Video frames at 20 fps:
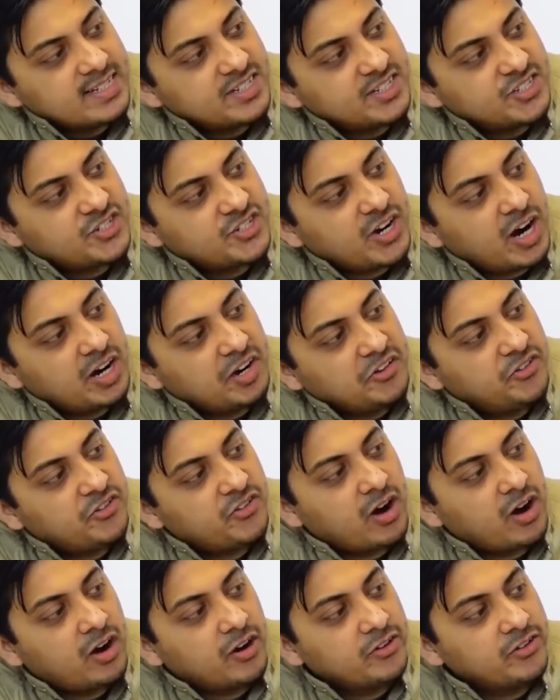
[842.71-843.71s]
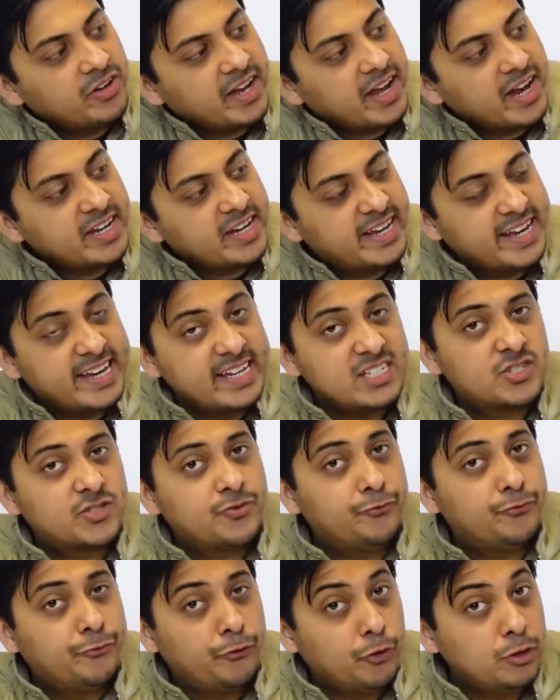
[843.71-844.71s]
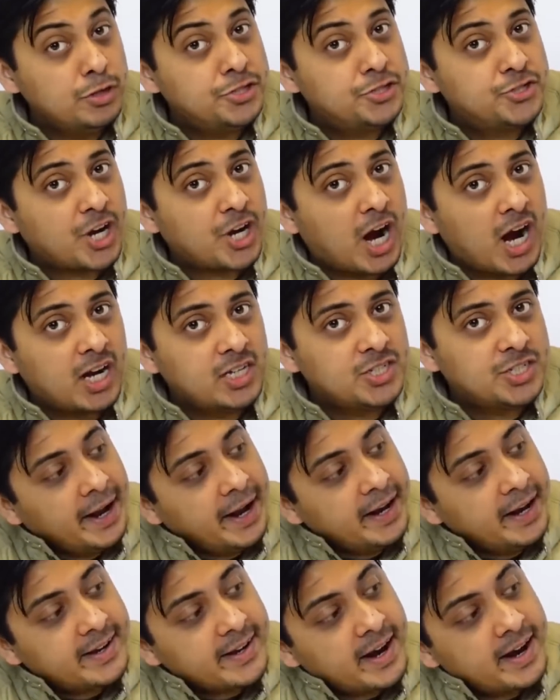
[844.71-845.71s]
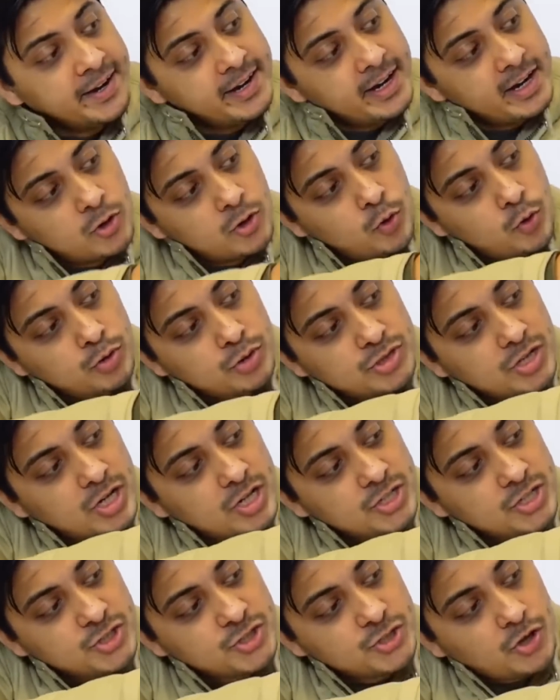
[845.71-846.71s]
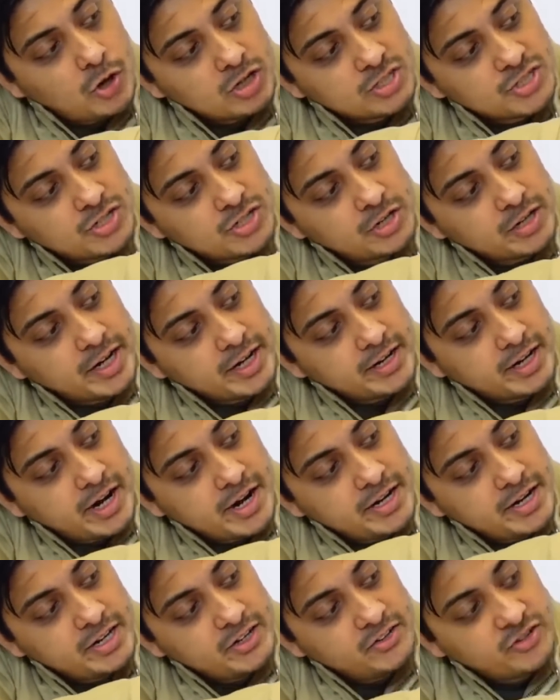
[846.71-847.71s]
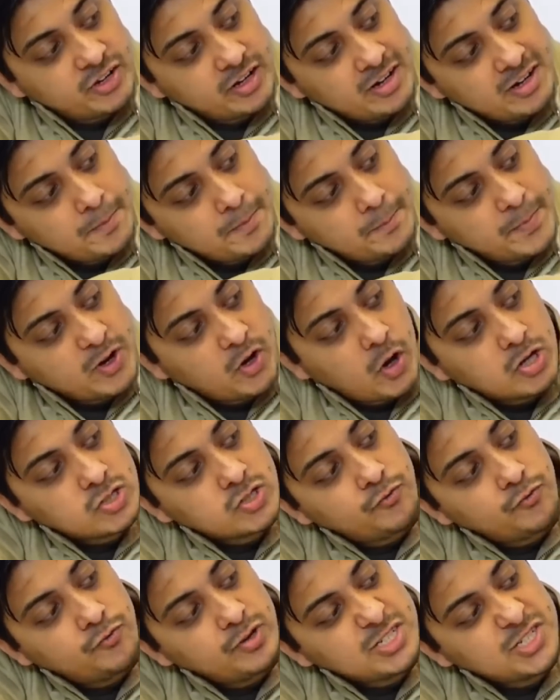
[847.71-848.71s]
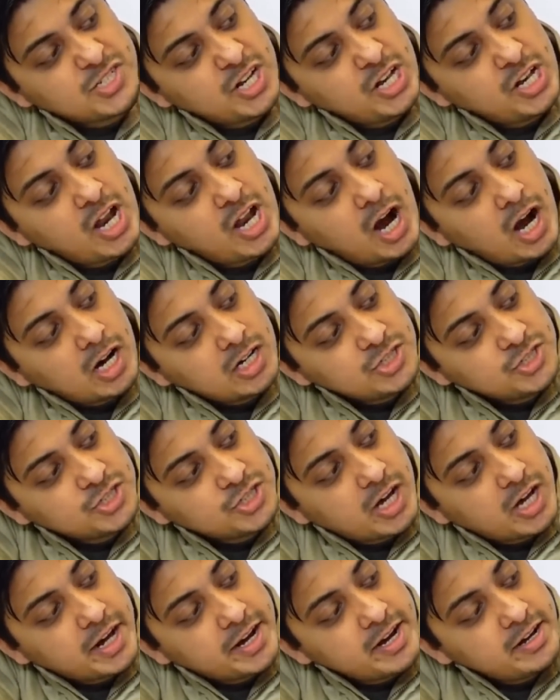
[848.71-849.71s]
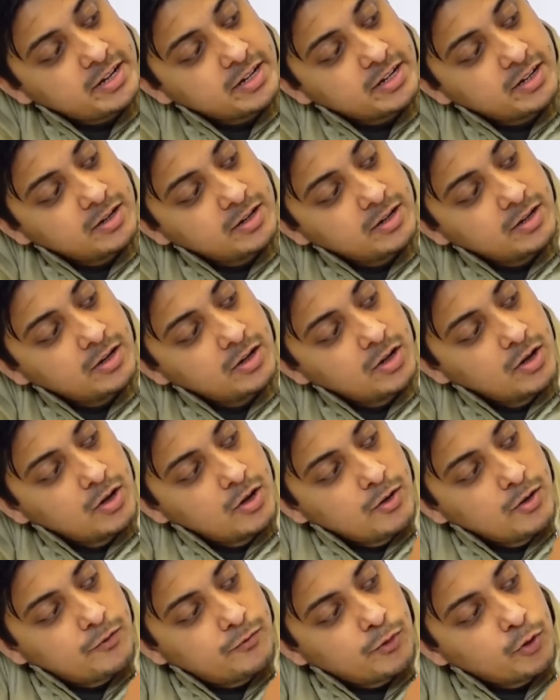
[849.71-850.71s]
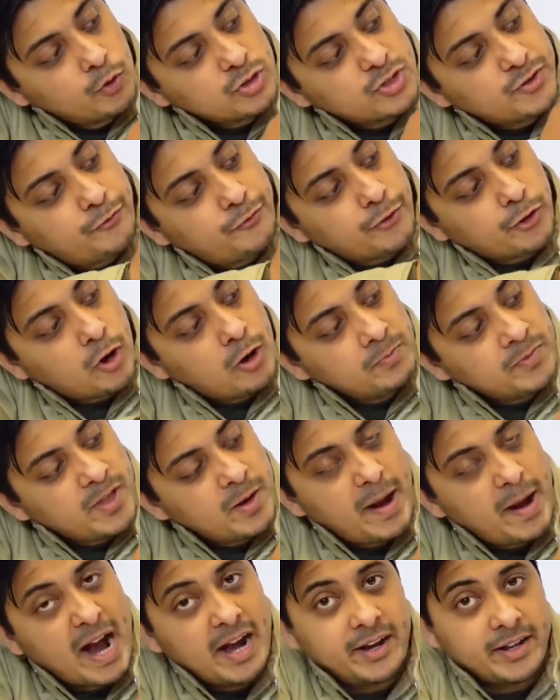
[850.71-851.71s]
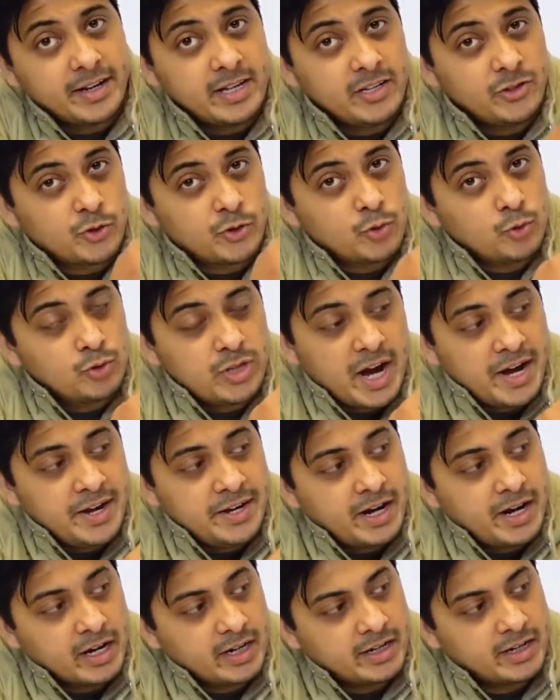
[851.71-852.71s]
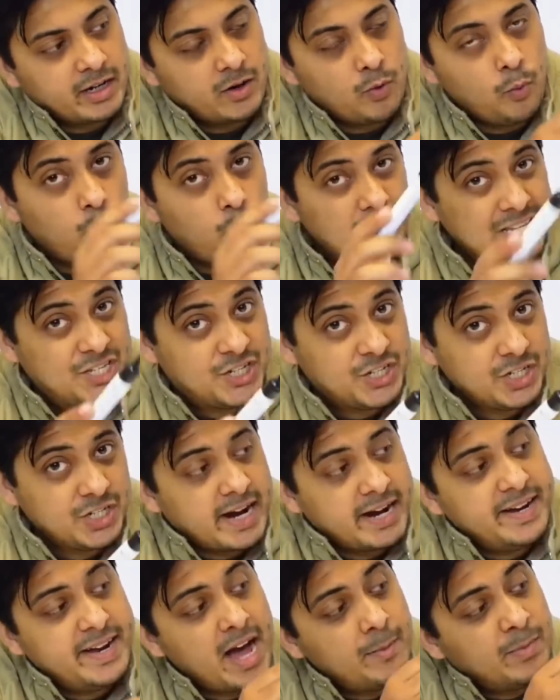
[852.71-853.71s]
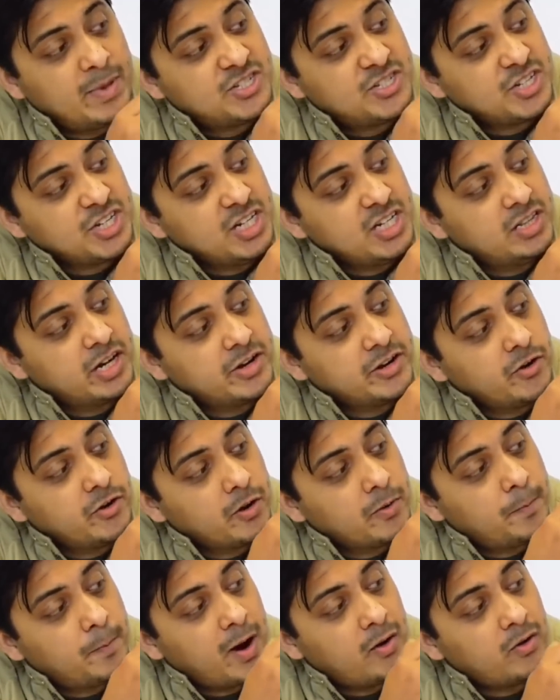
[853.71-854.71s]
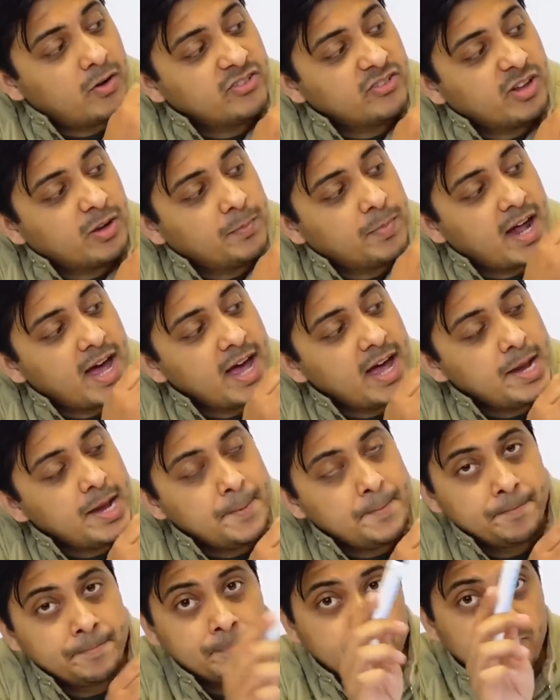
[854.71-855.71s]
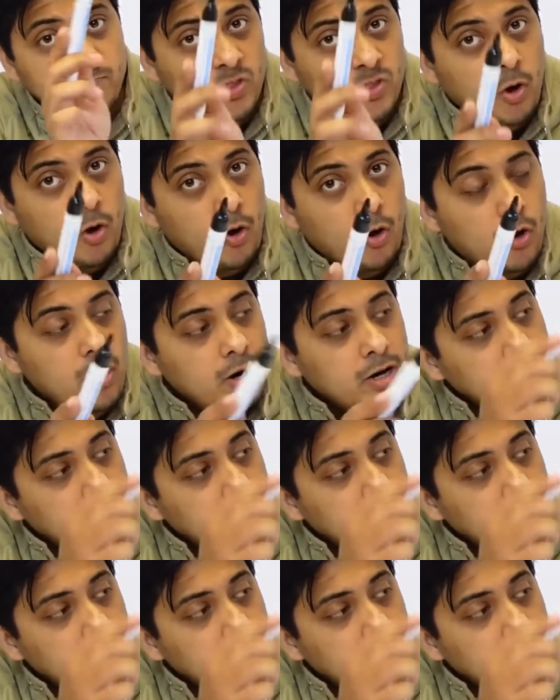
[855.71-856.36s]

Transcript: starts charging and gains full charge, it undergoes short circuit condition, because of which large current flows from the battery through the inductor, which can damage either your power supply or